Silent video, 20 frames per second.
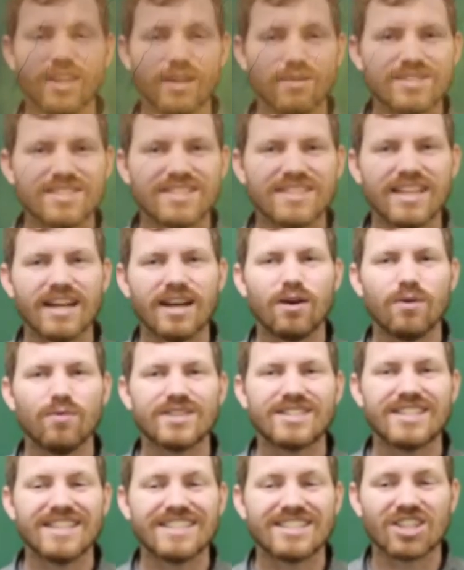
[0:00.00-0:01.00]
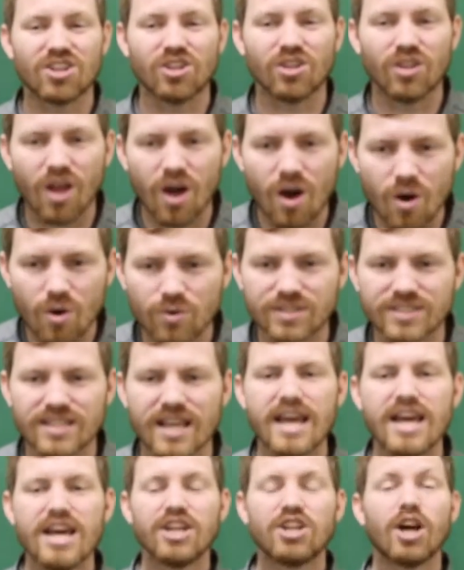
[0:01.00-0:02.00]
thing that was there was his clothes.
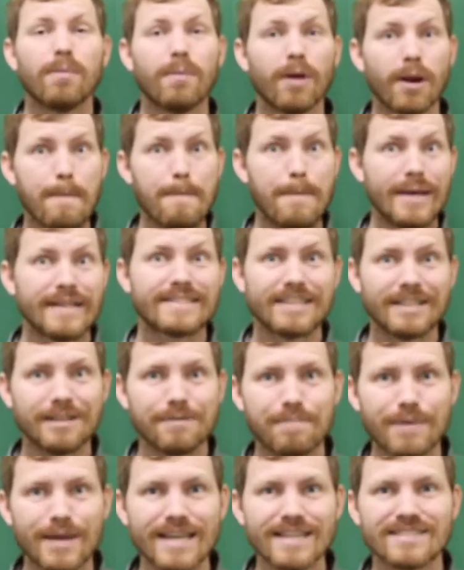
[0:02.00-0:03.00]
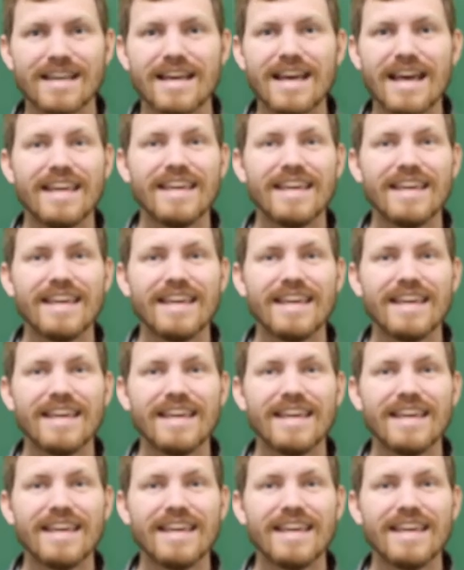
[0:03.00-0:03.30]
Talk about a missing piece.